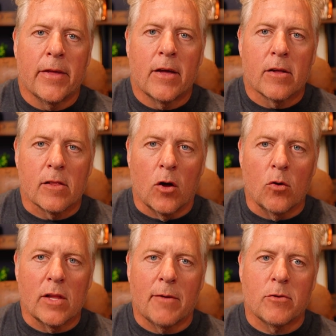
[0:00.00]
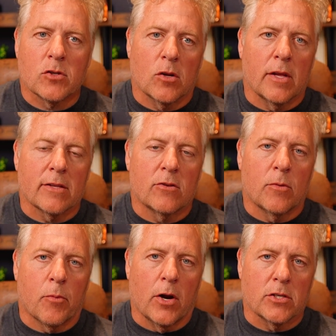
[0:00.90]
Low levels are linked to
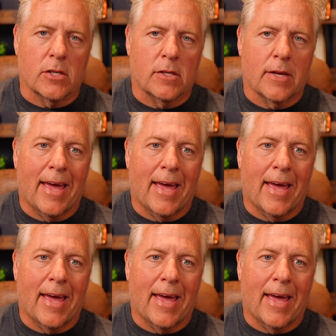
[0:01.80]
depression,